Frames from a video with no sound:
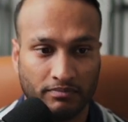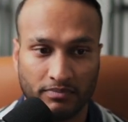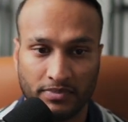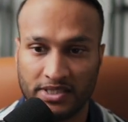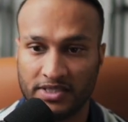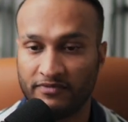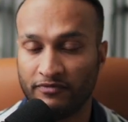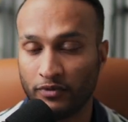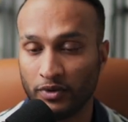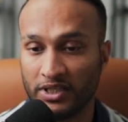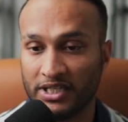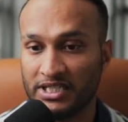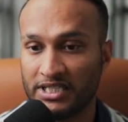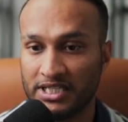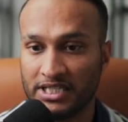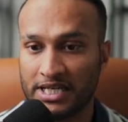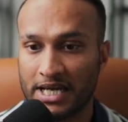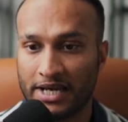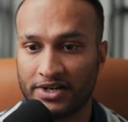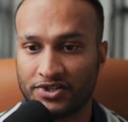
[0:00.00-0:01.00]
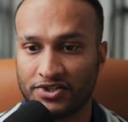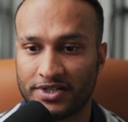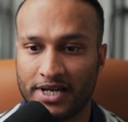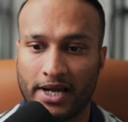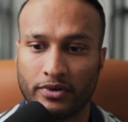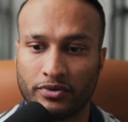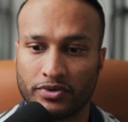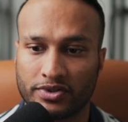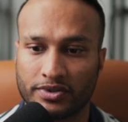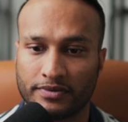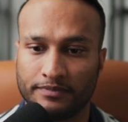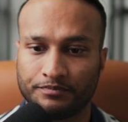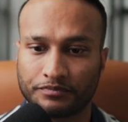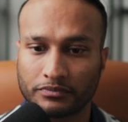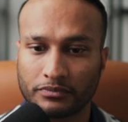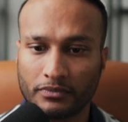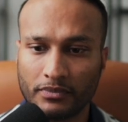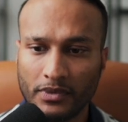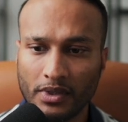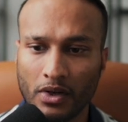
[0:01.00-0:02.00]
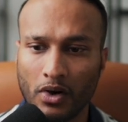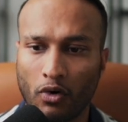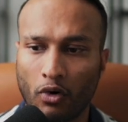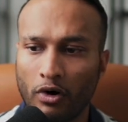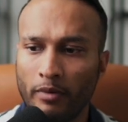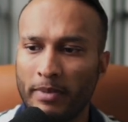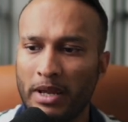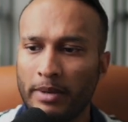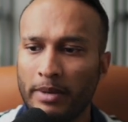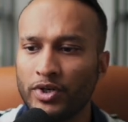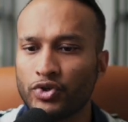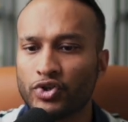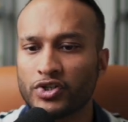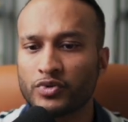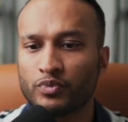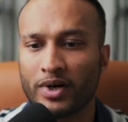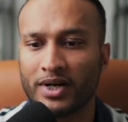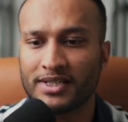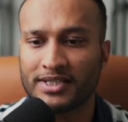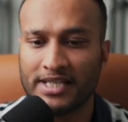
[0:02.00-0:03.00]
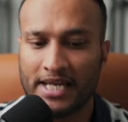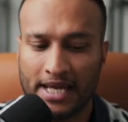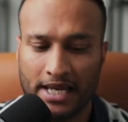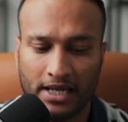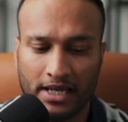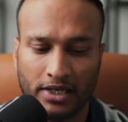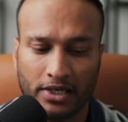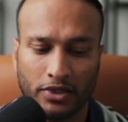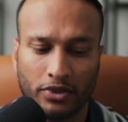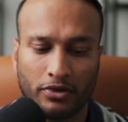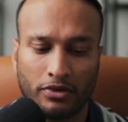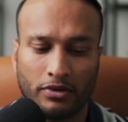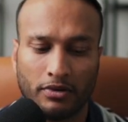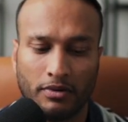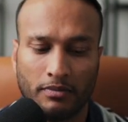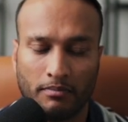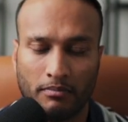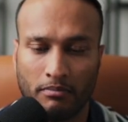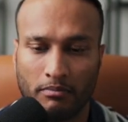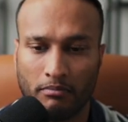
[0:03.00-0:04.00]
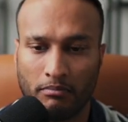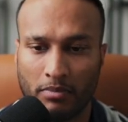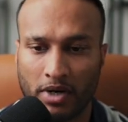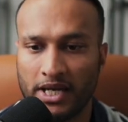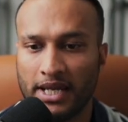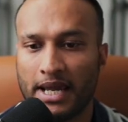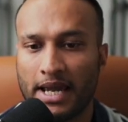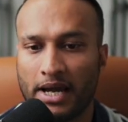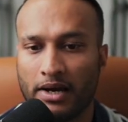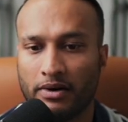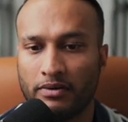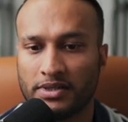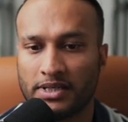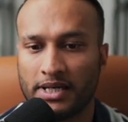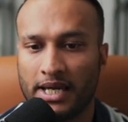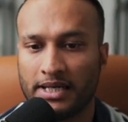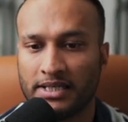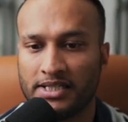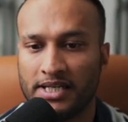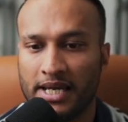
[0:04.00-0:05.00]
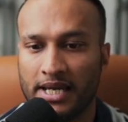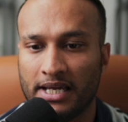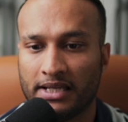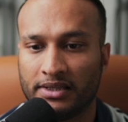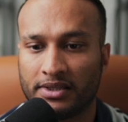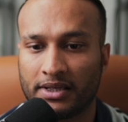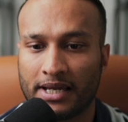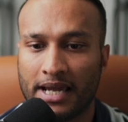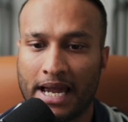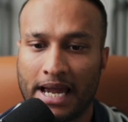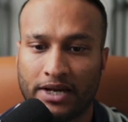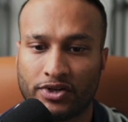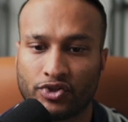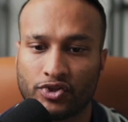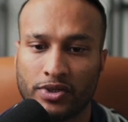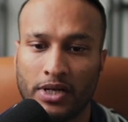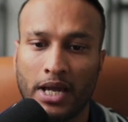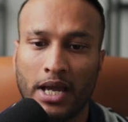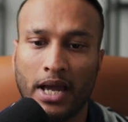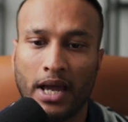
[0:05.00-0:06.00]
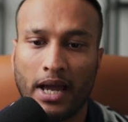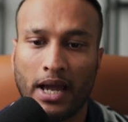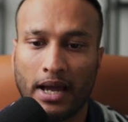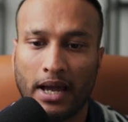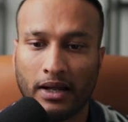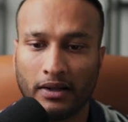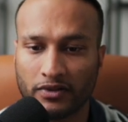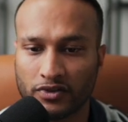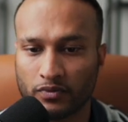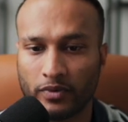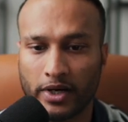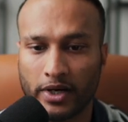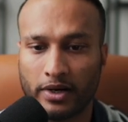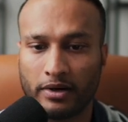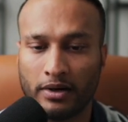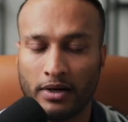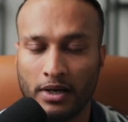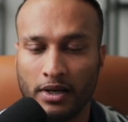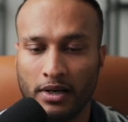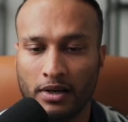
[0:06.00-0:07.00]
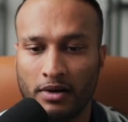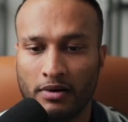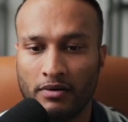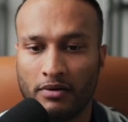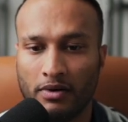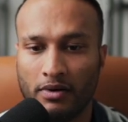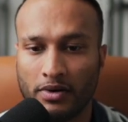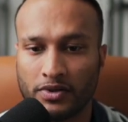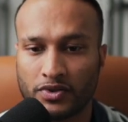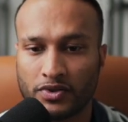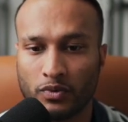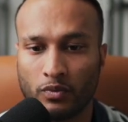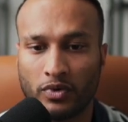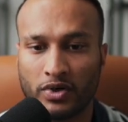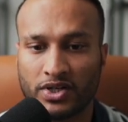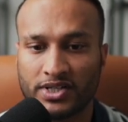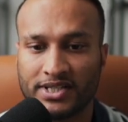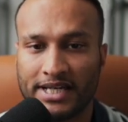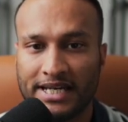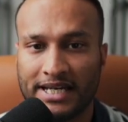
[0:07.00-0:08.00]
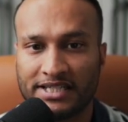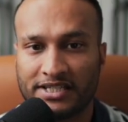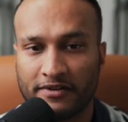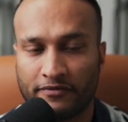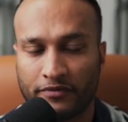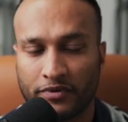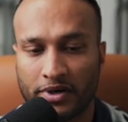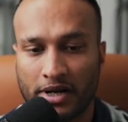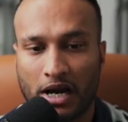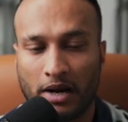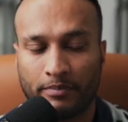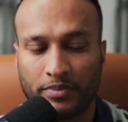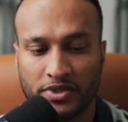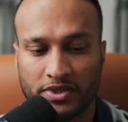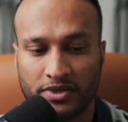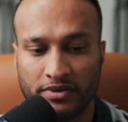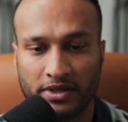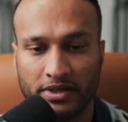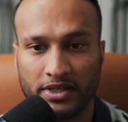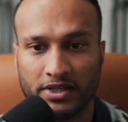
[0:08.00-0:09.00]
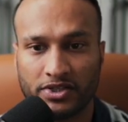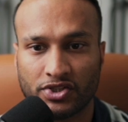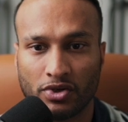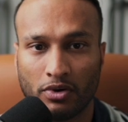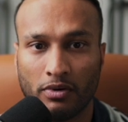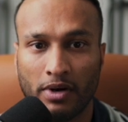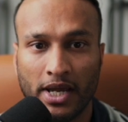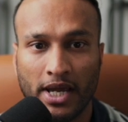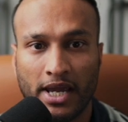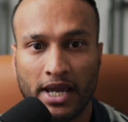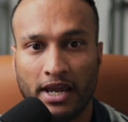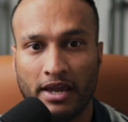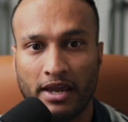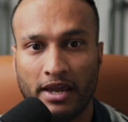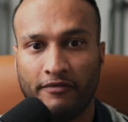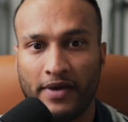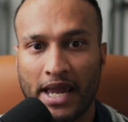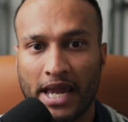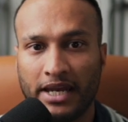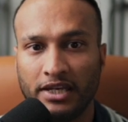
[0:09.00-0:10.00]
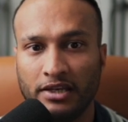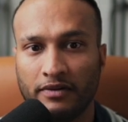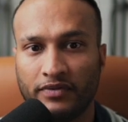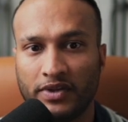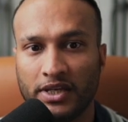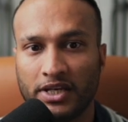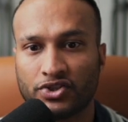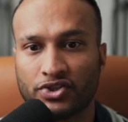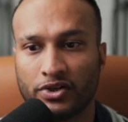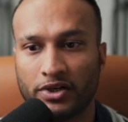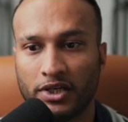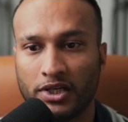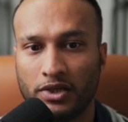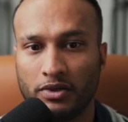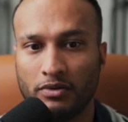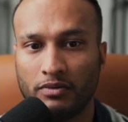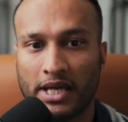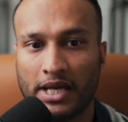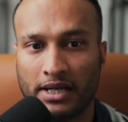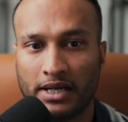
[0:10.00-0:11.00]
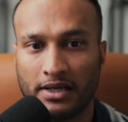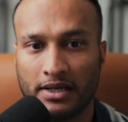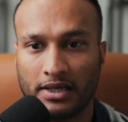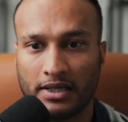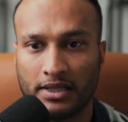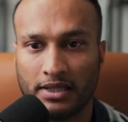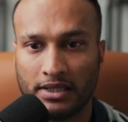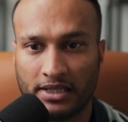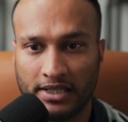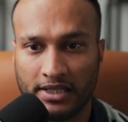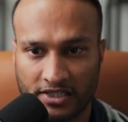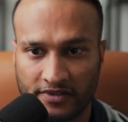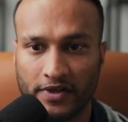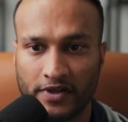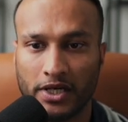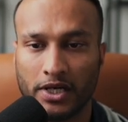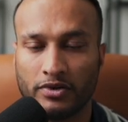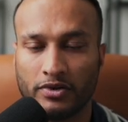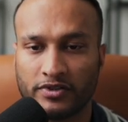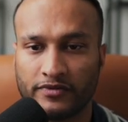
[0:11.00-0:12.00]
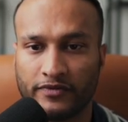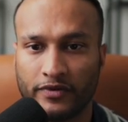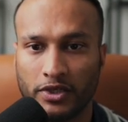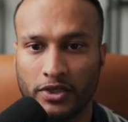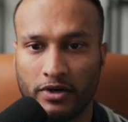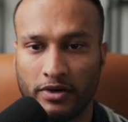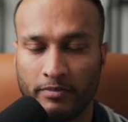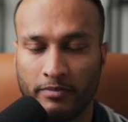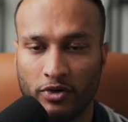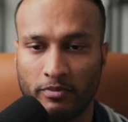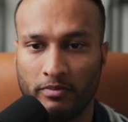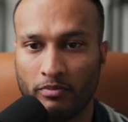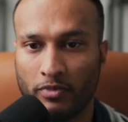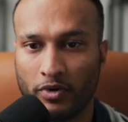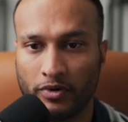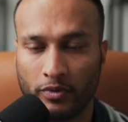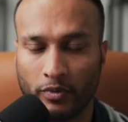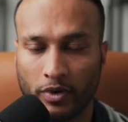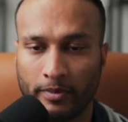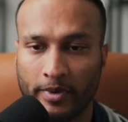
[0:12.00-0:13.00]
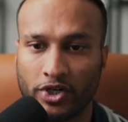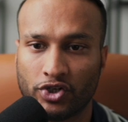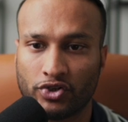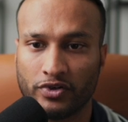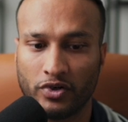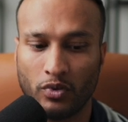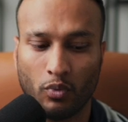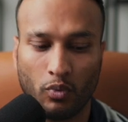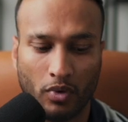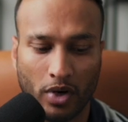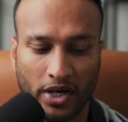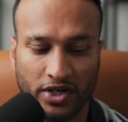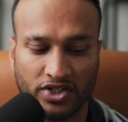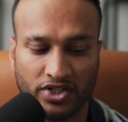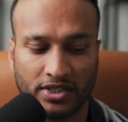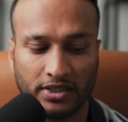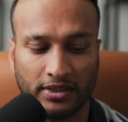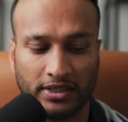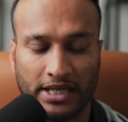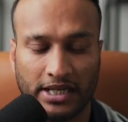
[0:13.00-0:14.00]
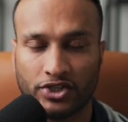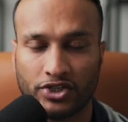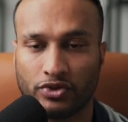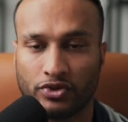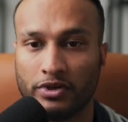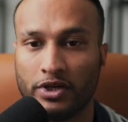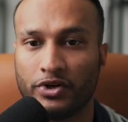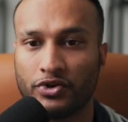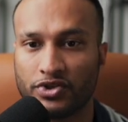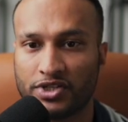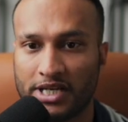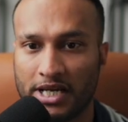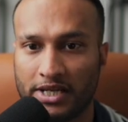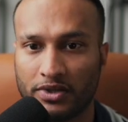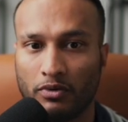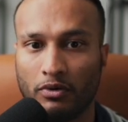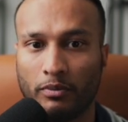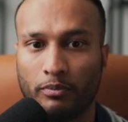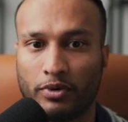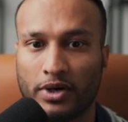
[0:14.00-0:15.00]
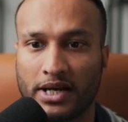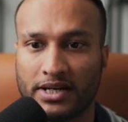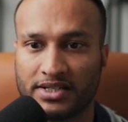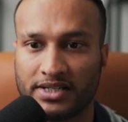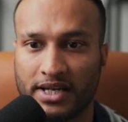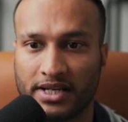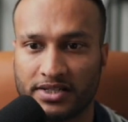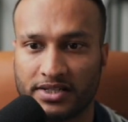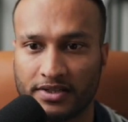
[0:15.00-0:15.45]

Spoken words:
fully detached house. Or maybe you just want to take your money out and take the cash elsewhere towards a different opportunity. So if any of these are you, then this video is for you, and you want to make sure you watch till the end so you understand the whole process.